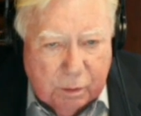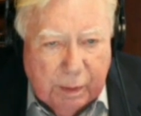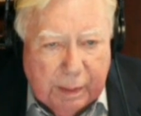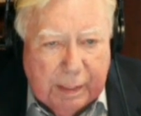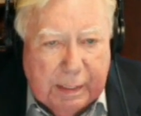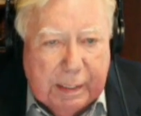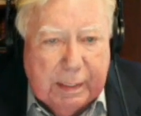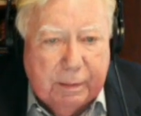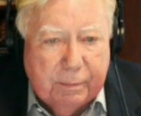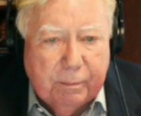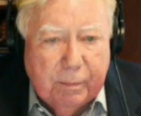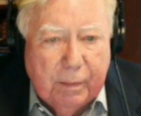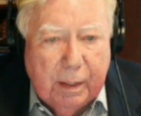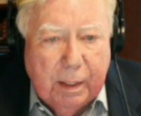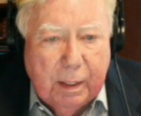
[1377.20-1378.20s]
a
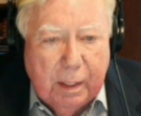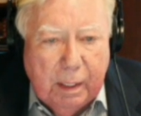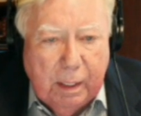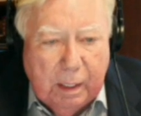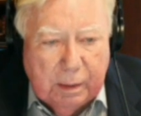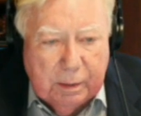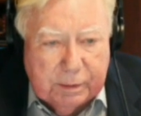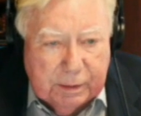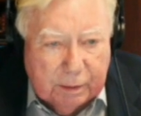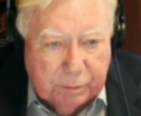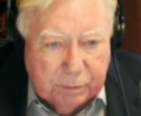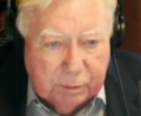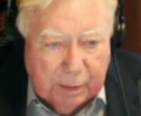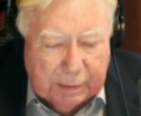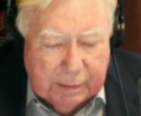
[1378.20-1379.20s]

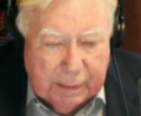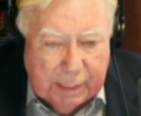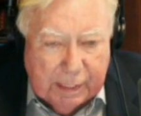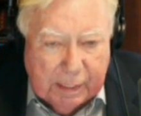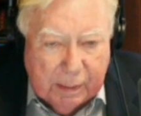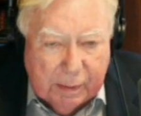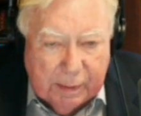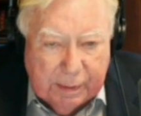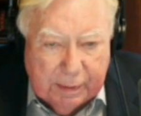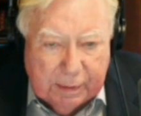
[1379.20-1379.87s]
self-directed IRA that can